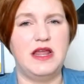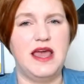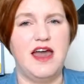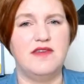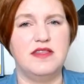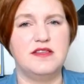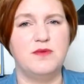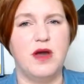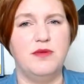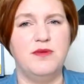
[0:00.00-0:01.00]
having this
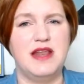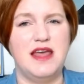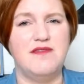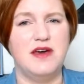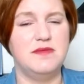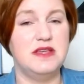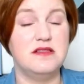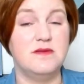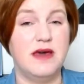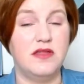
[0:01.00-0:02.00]
problem and have
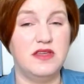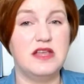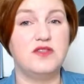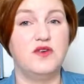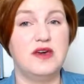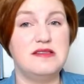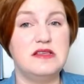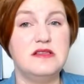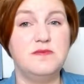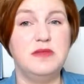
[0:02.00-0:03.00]
updates about the Kita
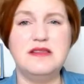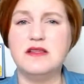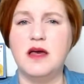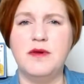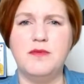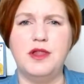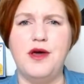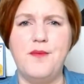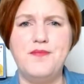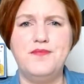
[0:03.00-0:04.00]
crisis, please comment
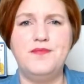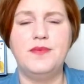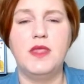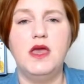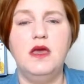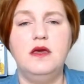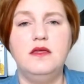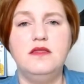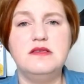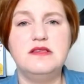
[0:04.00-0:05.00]
below.
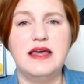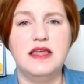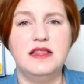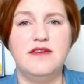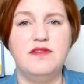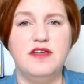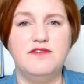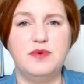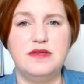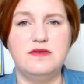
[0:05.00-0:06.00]
The second level
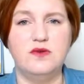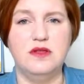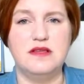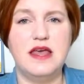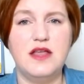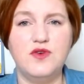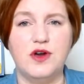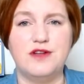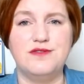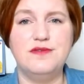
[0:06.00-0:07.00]
of preschool is
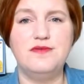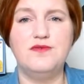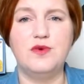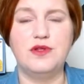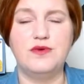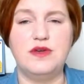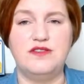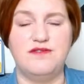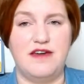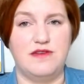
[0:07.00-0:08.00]
kindergarten for 3
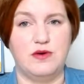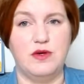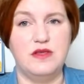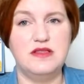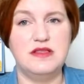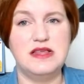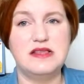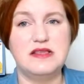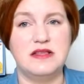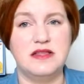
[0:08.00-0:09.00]
to 5-year-olds. This
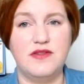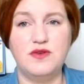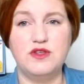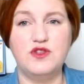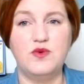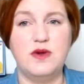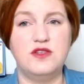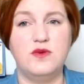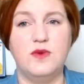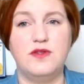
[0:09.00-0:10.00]
is another
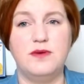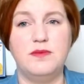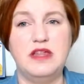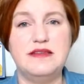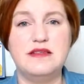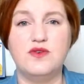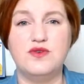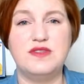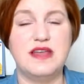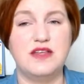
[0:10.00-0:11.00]
situation where the places are
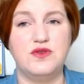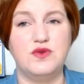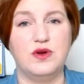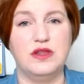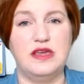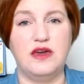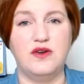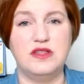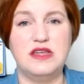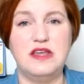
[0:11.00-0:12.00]
statutorily
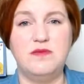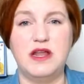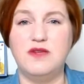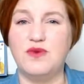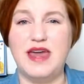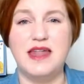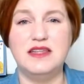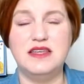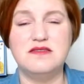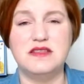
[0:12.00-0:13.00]
guaranteed, but in
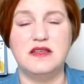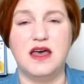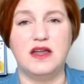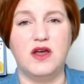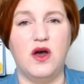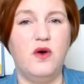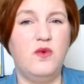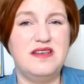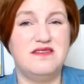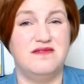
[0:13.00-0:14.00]
reality is not
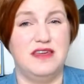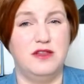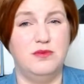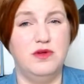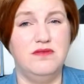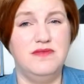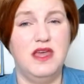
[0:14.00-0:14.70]
always available.